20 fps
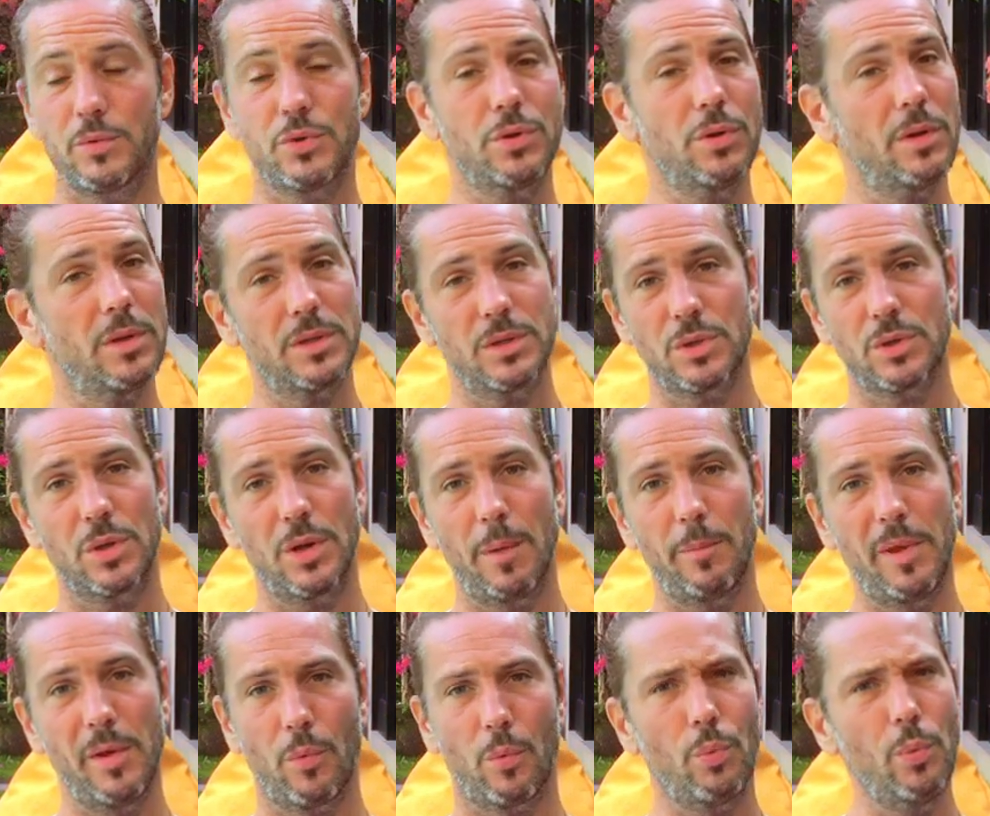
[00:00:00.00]
sure it's gonna
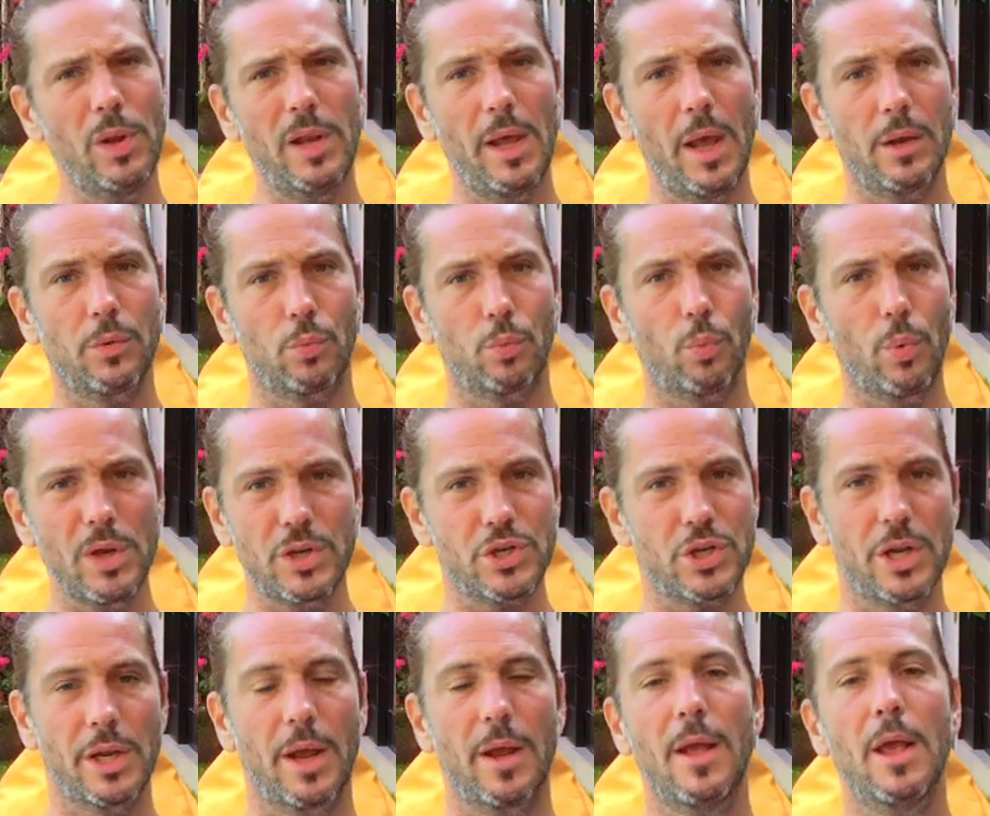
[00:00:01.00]
be really
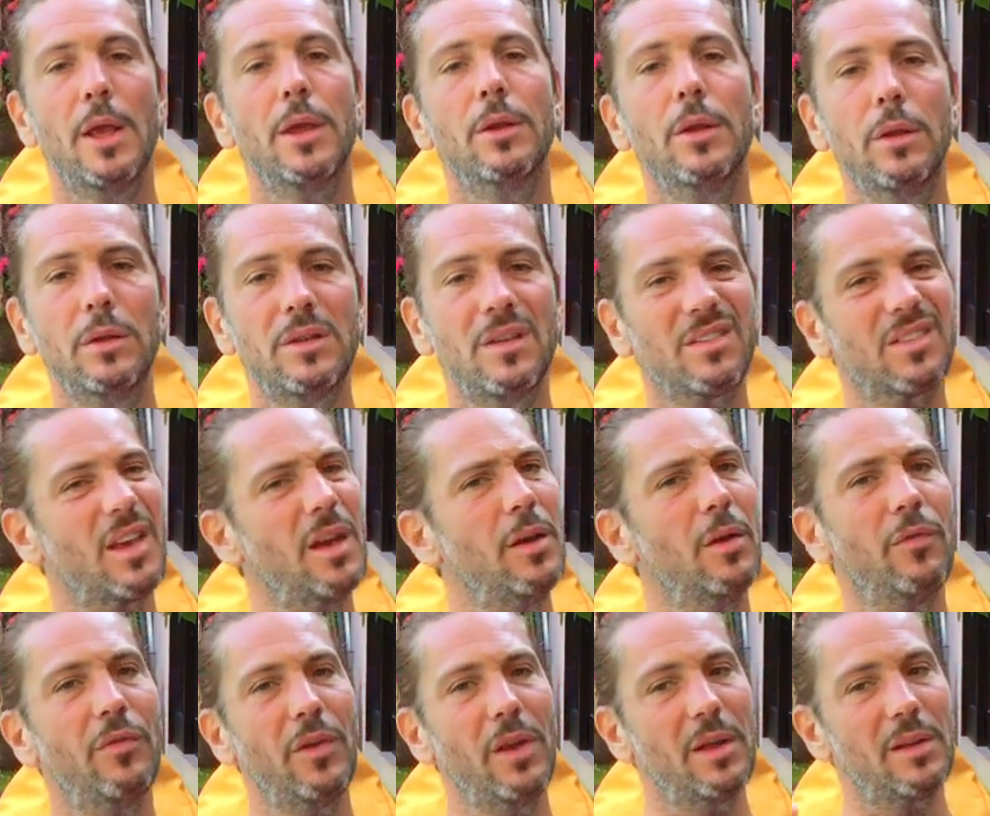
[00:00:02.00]
enriching. You know, this kind
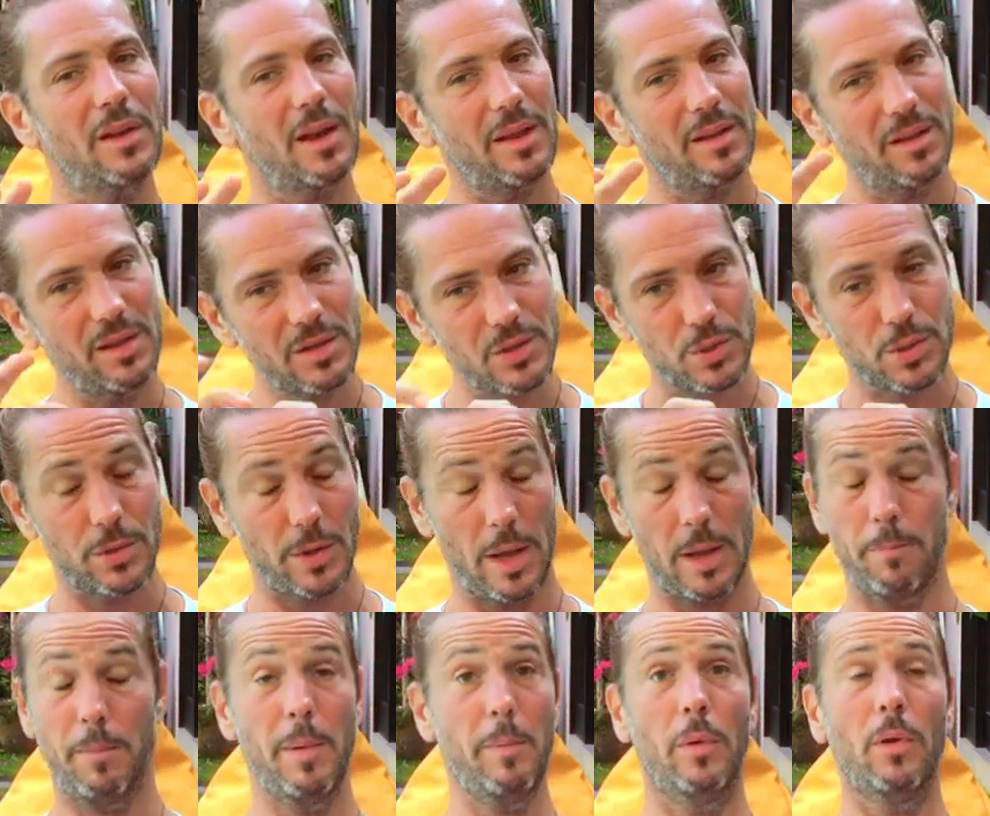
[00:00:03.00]
of thing like this,
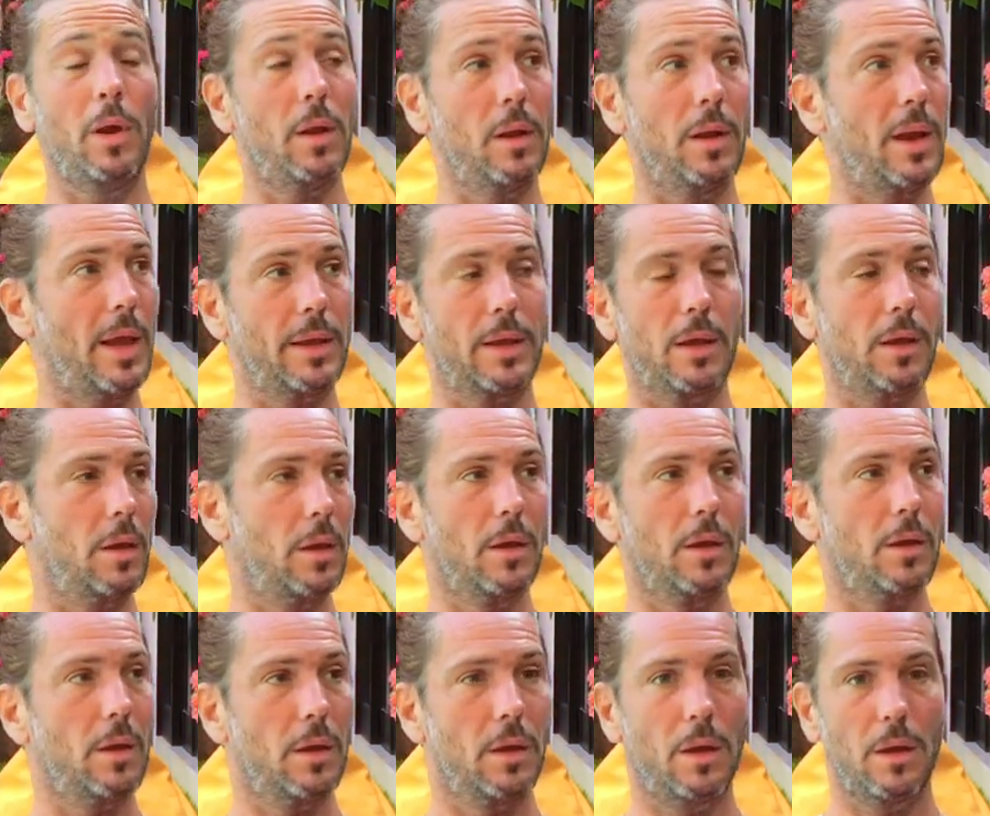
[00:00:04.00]
and people are like
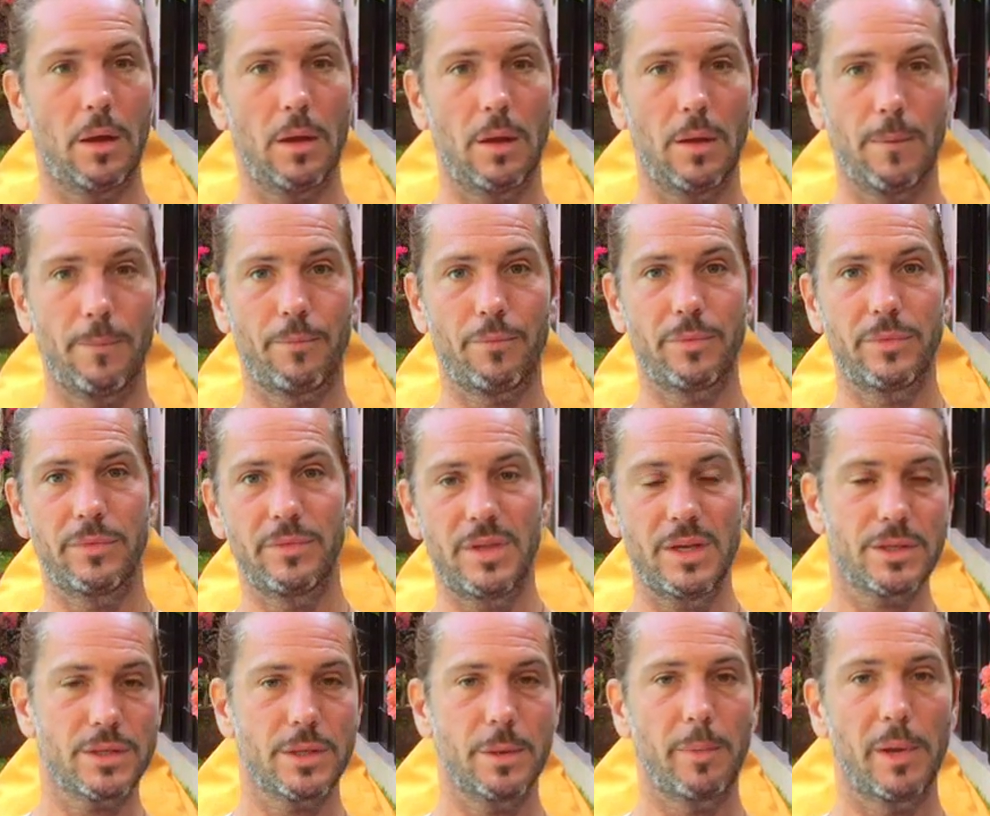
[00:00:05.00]

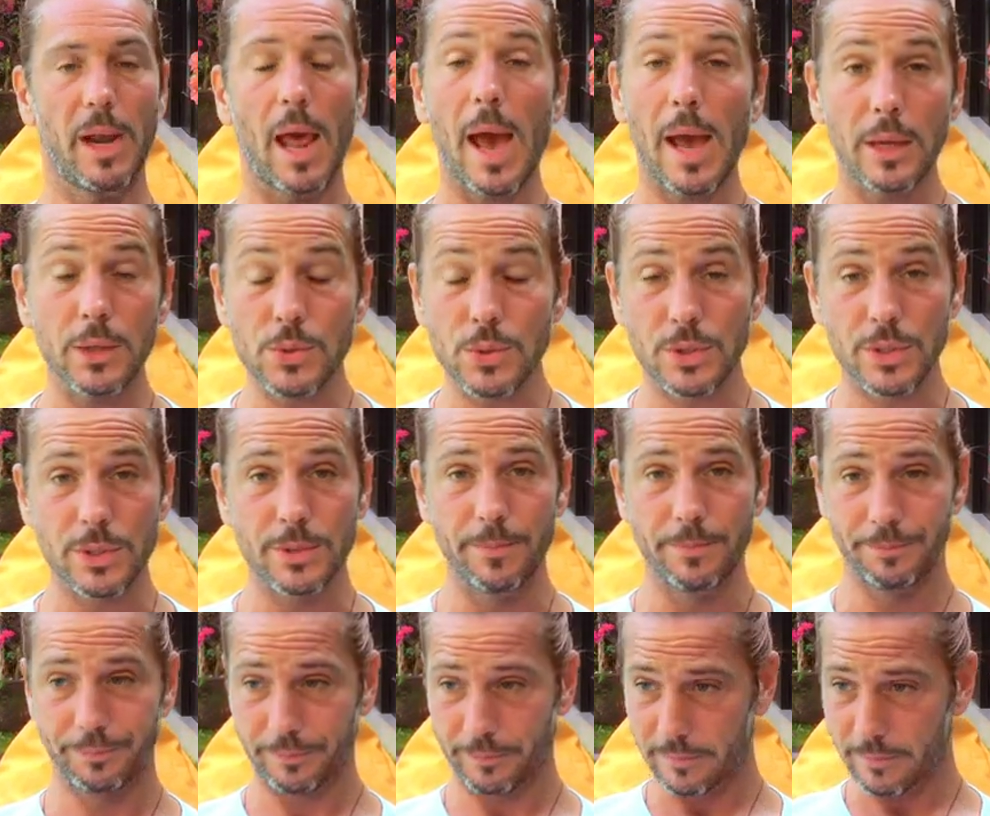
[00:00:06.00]
destabilized,
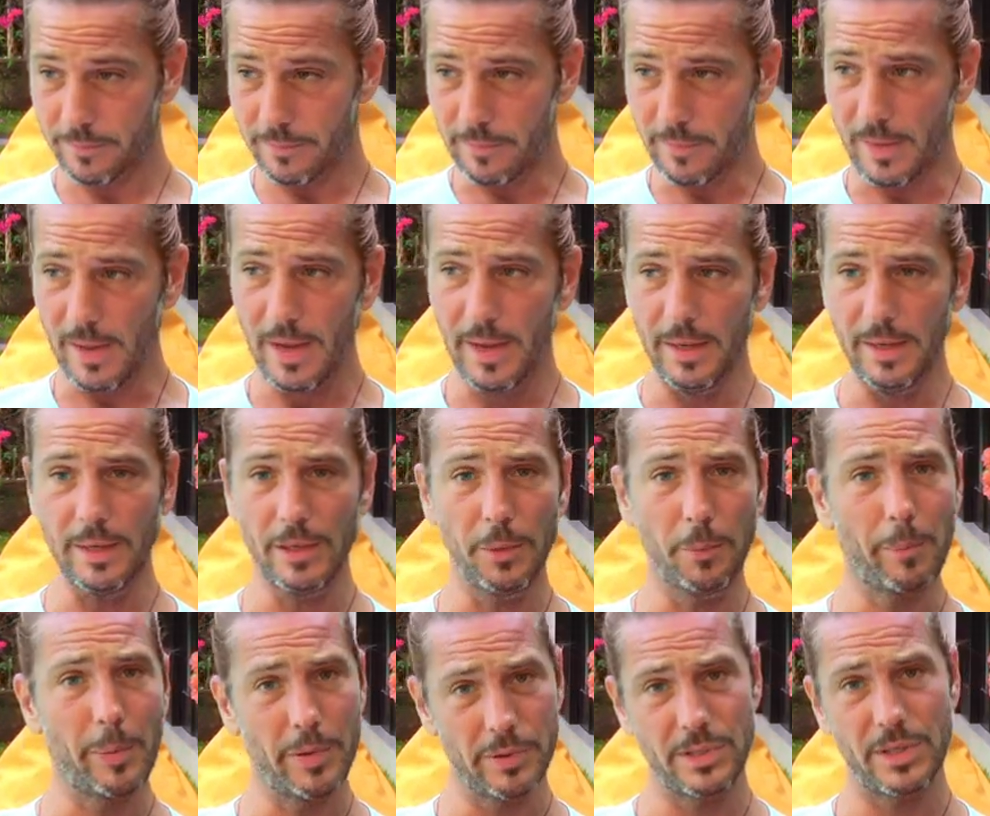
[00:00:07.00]
and in a
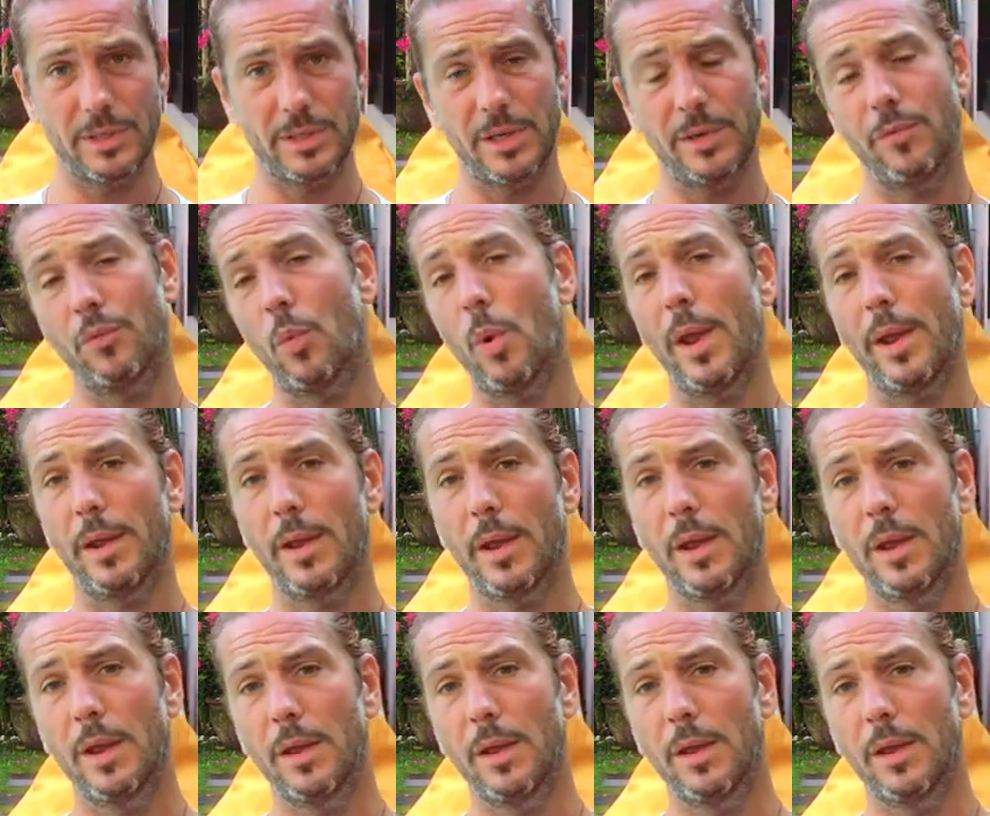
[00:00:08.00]
positive way.